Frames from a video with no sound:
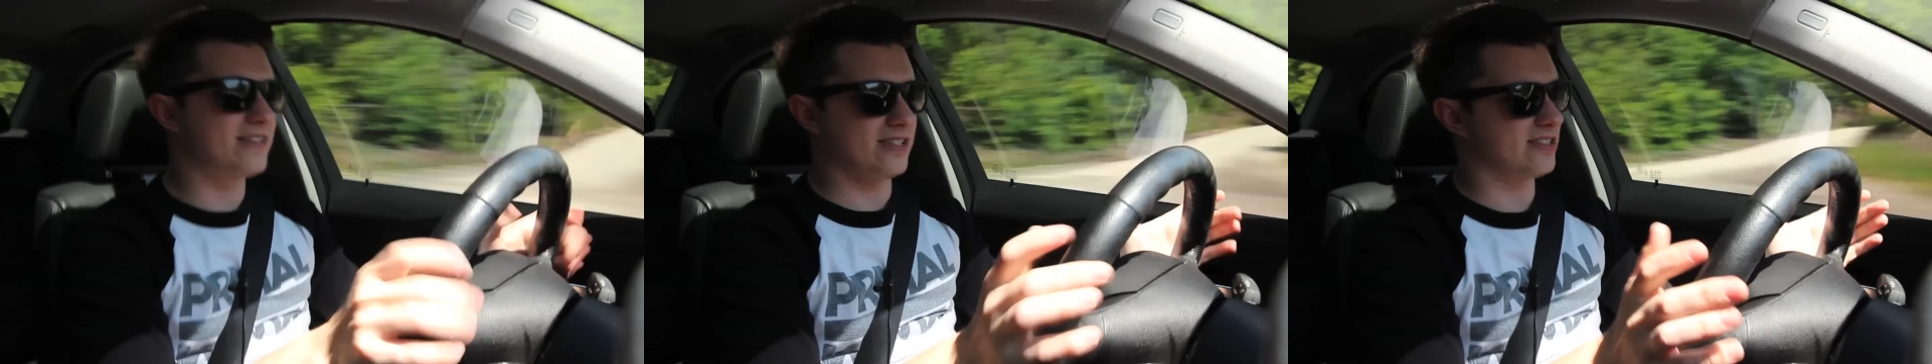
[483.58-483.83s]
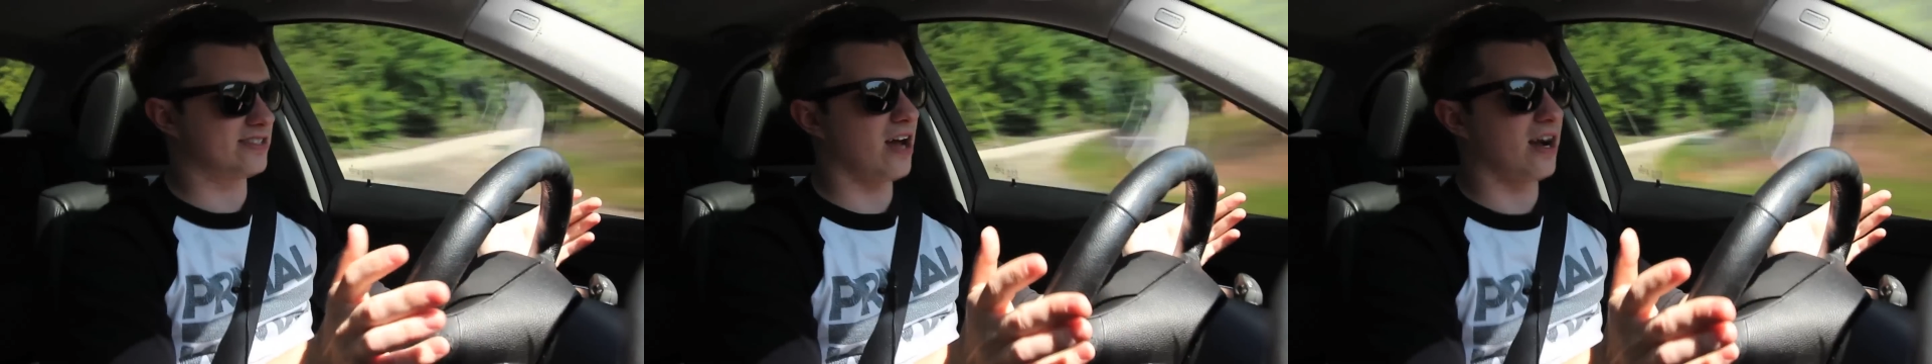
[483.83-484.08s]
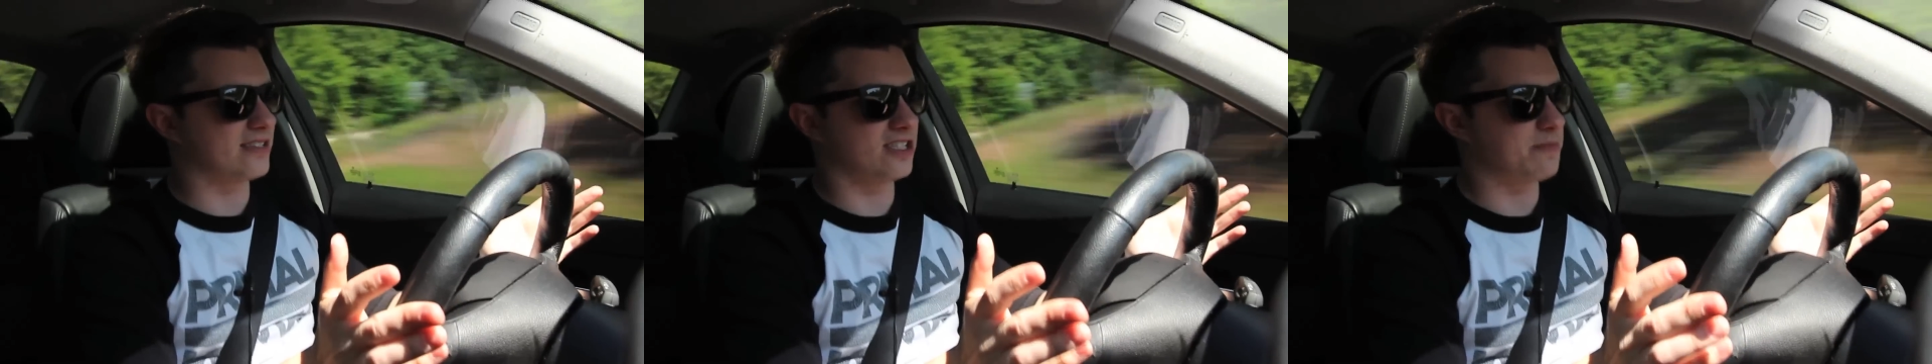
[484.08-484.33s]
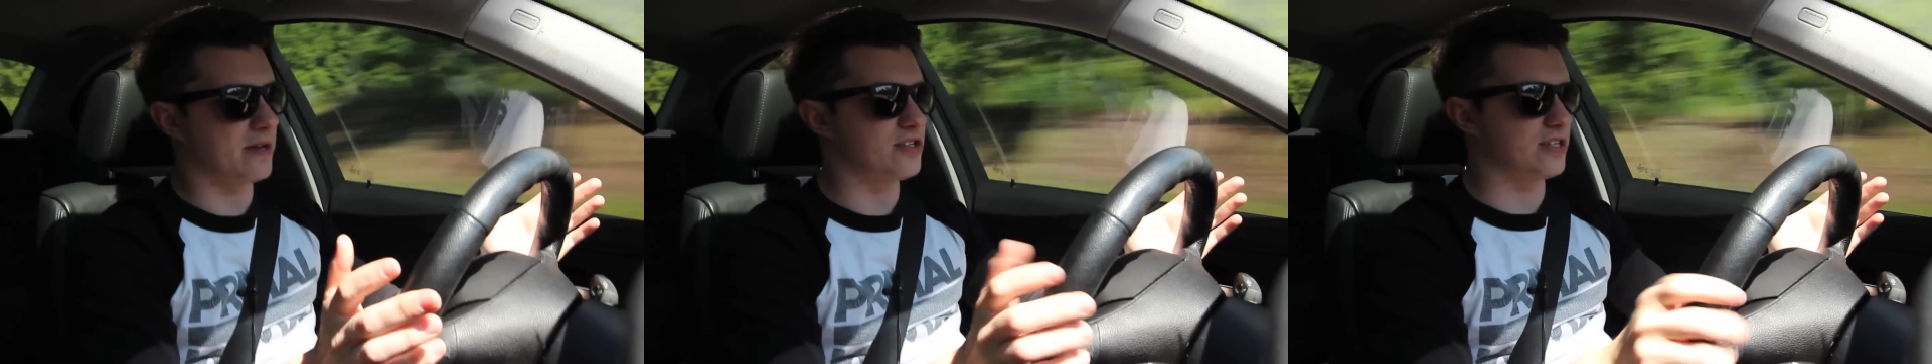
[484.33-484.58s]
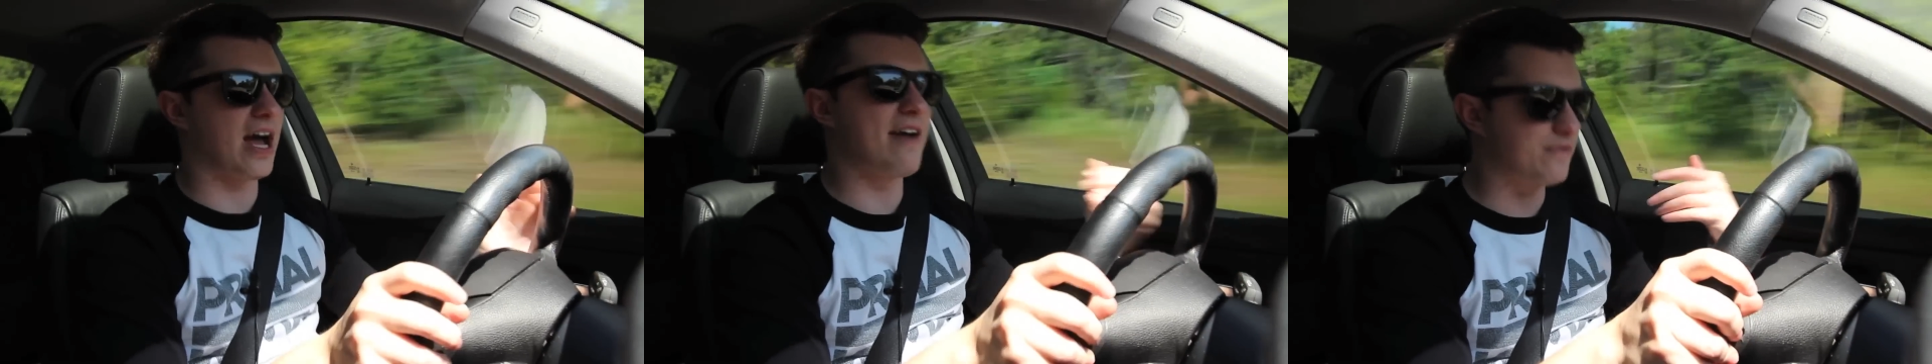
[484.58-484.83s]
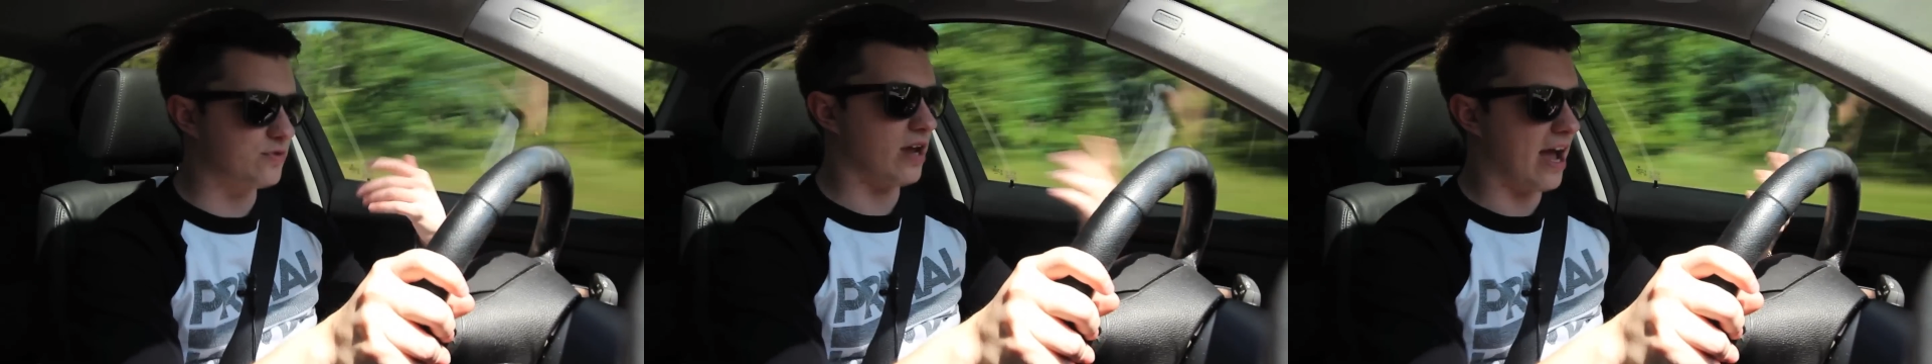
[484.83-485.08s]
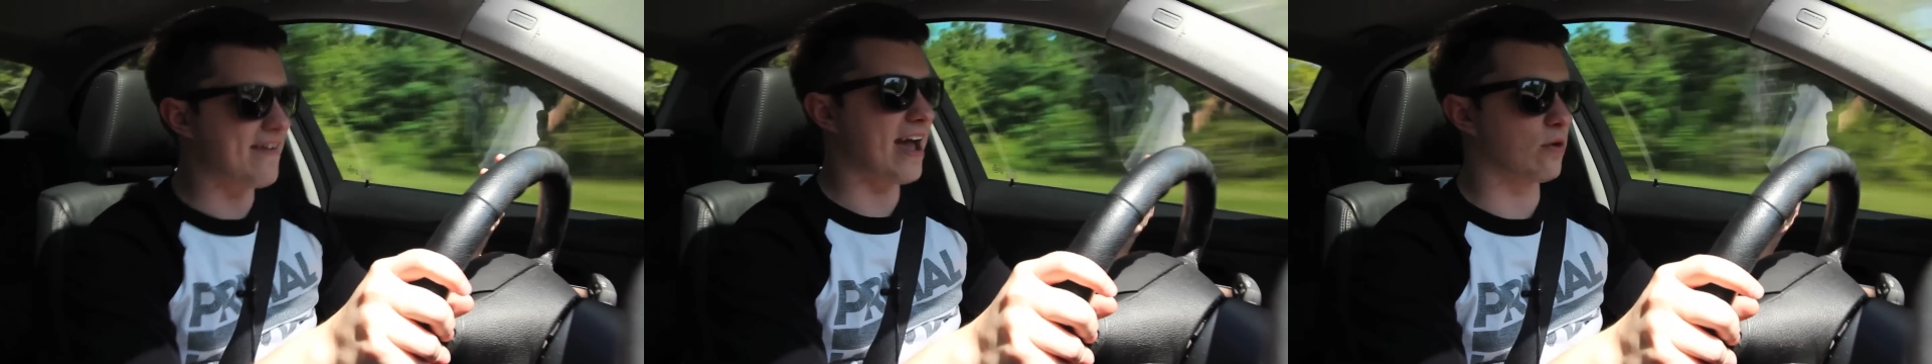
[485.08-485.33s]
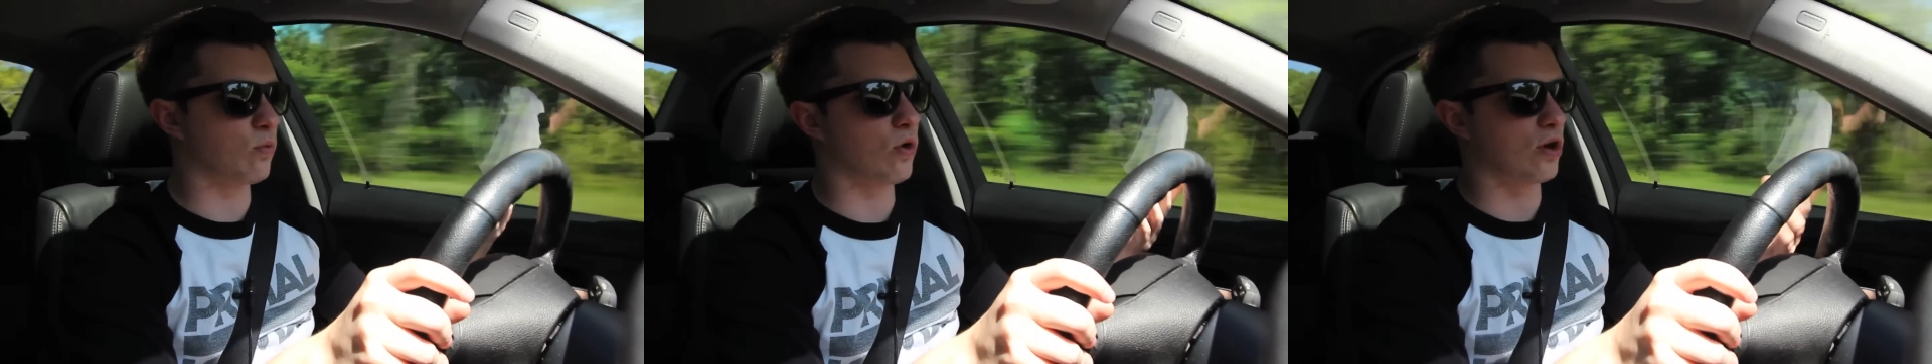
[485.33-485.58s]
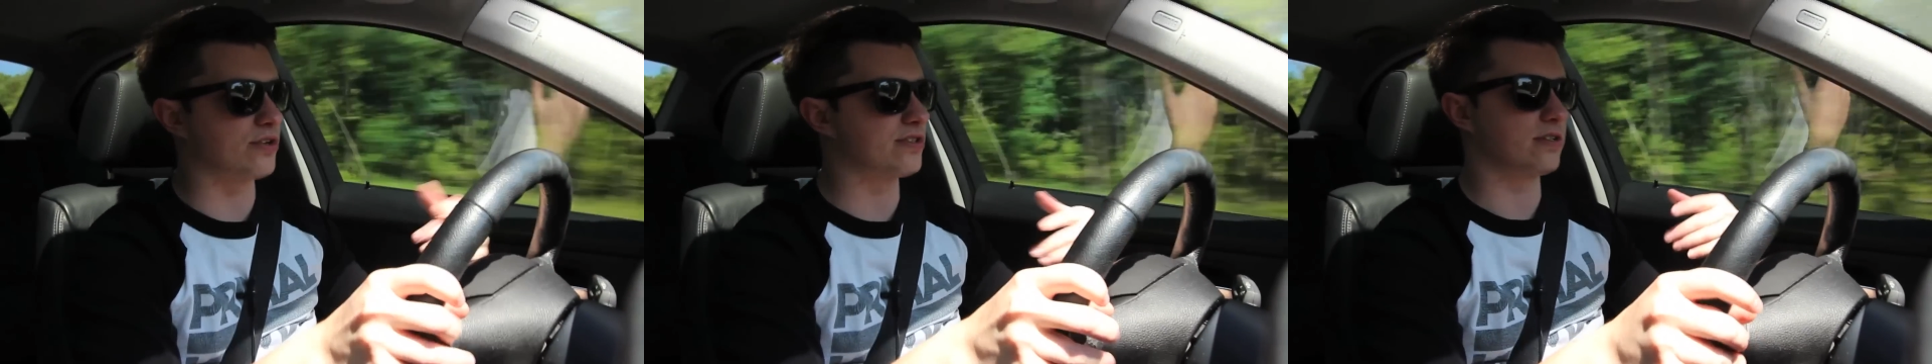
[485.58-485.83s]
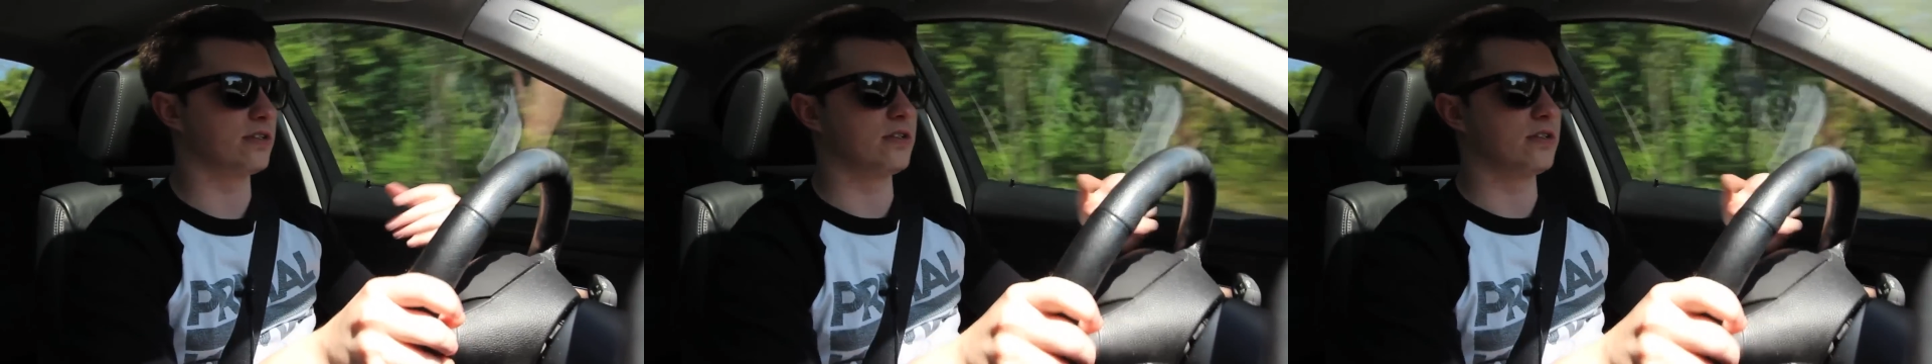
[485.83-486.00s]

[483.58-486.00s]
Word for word: It's just stock suspension. I've had worse.